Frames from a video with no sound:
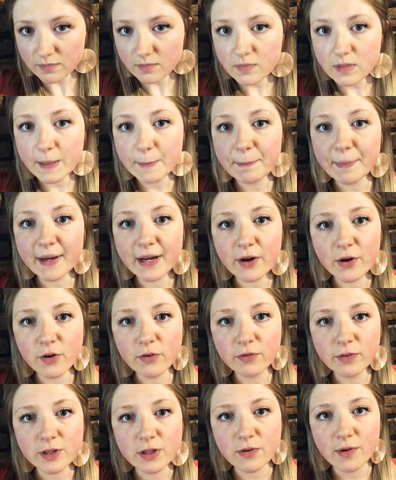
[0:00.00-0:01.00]
But
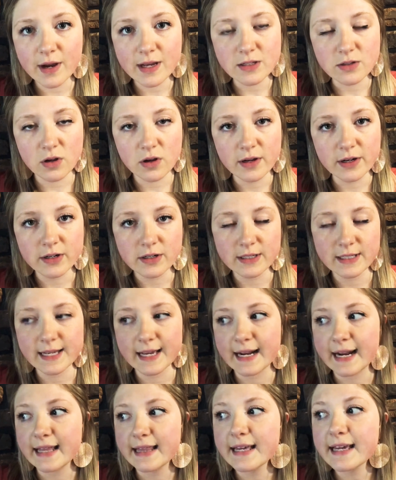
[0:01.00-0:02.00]
hopefully you guys all
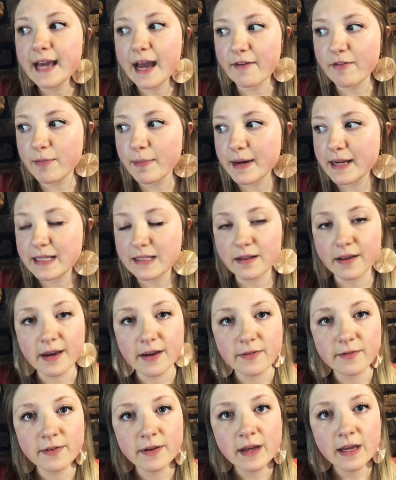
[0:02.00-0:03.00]
understand. I think everybody's
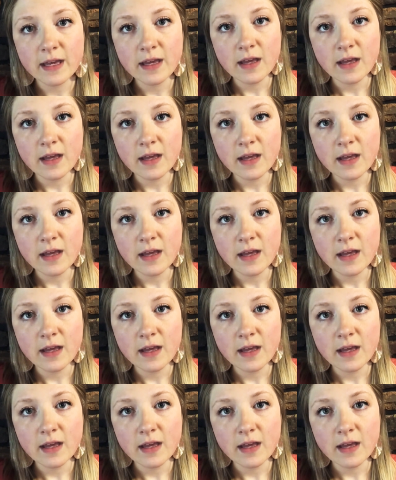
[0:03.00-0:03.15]
life